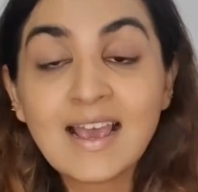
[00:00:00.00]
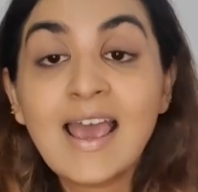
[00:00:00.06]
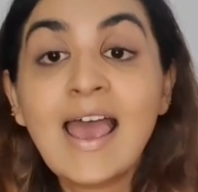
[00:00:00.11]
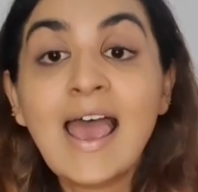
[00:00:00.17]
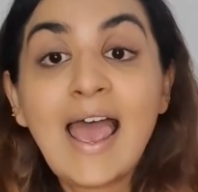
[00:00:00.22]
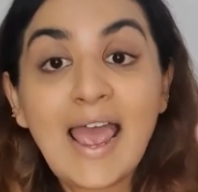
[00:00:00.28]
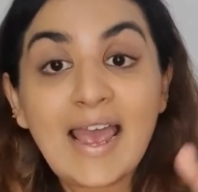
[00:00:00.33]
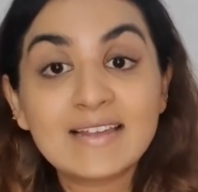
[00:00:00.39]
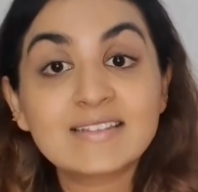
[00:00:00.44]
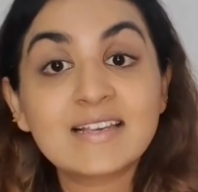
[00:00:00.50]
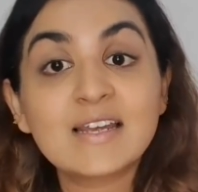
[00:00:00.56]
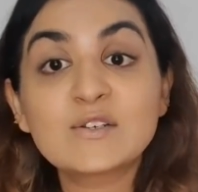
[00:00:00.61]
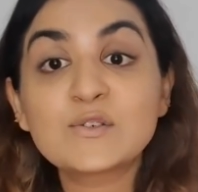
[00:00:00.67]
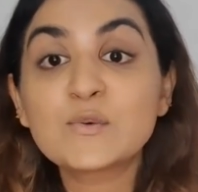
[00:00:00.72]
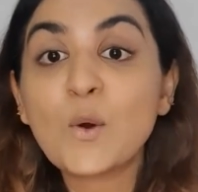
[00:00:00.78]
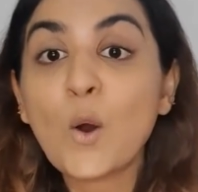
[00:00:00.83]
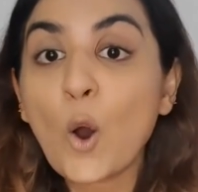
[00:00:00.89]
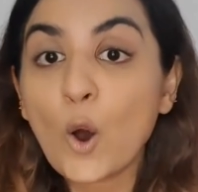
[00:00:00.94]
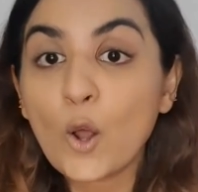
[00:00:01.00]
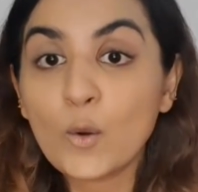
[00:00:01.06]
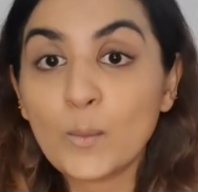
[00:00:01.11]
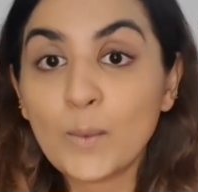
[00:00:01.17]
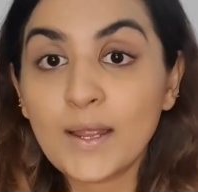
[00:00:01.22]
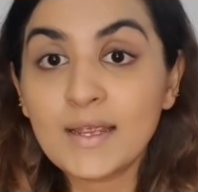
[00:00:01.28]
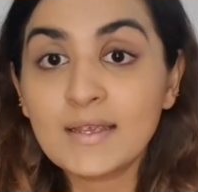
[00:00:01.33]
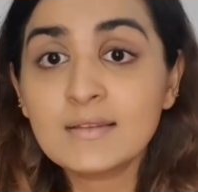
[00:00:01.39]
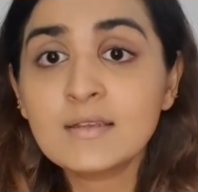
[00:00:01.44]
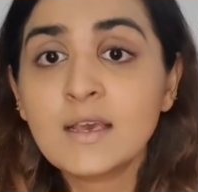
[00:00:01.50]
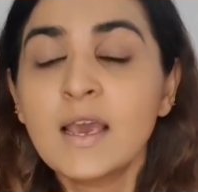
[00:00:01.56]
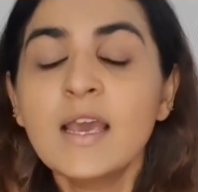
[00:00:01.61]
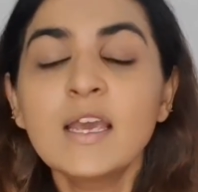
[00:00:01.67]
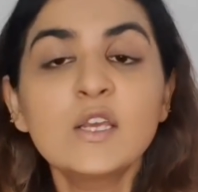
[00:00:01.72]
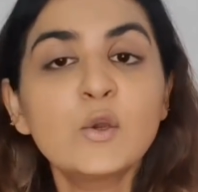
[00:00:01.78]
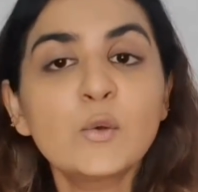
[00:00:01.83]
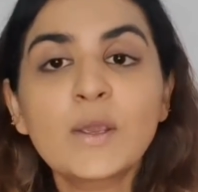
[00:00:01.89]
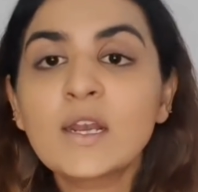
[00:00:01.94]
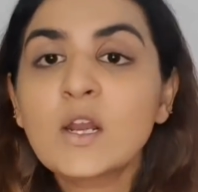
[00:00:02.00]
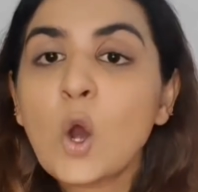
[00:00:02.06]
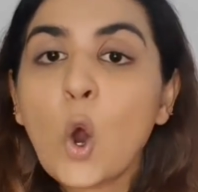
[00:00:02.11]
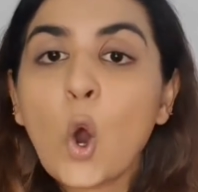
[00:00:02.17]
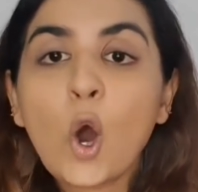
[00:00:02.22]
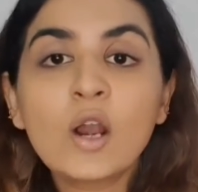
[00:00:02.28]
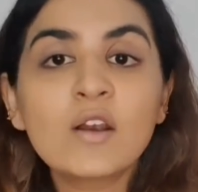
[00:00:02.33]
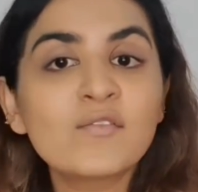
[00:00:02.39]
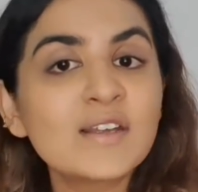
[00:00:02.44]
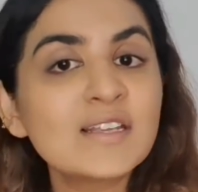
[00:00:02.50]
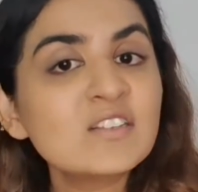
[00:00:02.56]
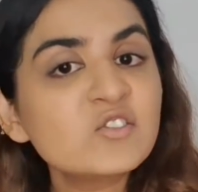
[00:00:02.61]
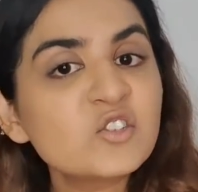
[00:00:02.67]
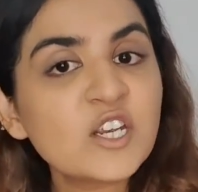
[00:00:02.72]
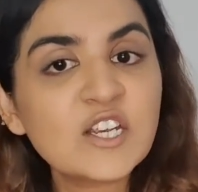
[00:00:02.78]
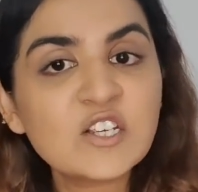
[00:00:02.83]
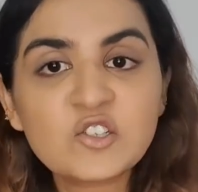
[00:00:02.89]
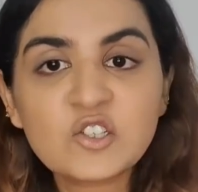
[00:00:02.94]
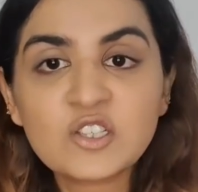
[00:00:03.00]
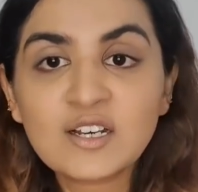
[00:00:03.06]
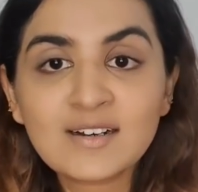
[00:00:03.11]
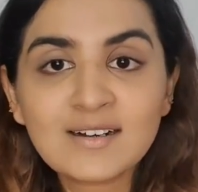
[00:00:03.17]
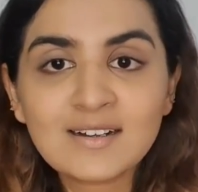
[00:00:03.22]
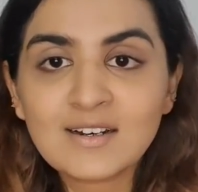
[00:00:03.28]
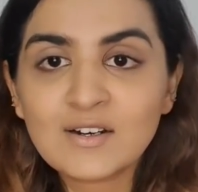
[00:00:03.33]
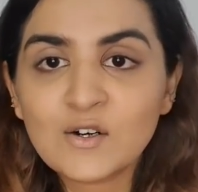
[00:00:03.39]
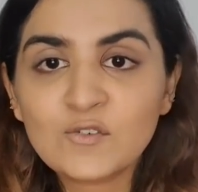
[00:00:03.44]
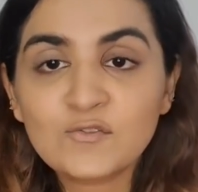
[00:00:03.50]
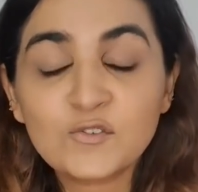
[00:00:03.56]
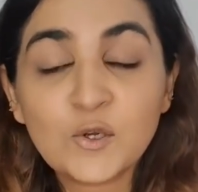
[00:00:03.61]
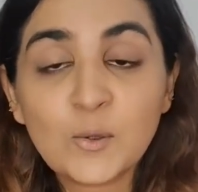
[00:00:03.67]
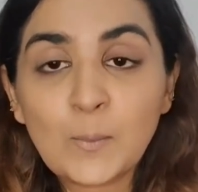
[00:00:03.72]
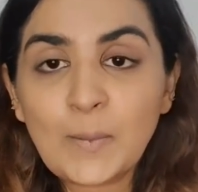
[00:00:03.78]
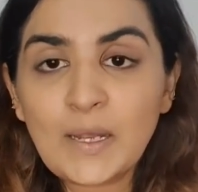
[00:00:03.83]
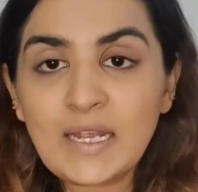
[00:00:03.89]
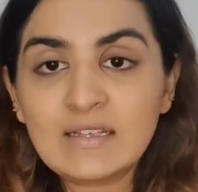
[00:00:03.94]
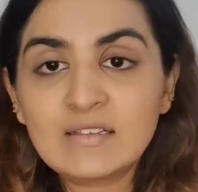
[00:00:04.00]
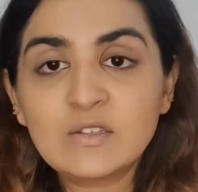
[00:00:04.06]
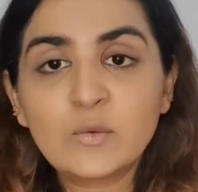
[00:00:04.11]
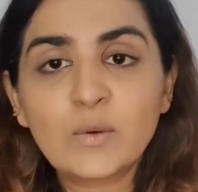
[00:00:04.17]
as I do always. You can always change the color of your base.